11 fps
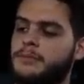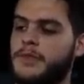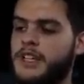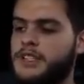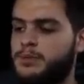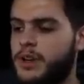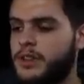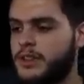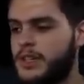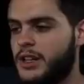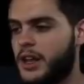Let's spread the
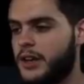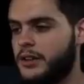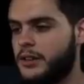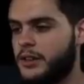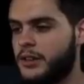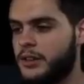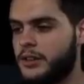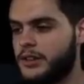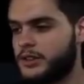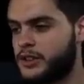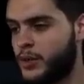D-line
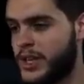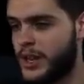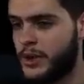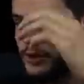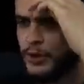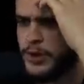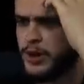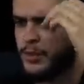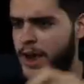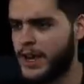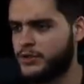so we can get a little better
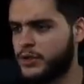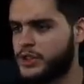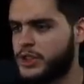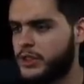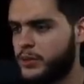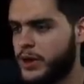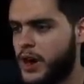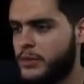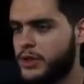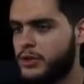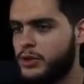pass rush here. We're on
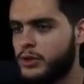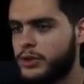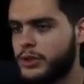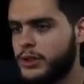McDougald.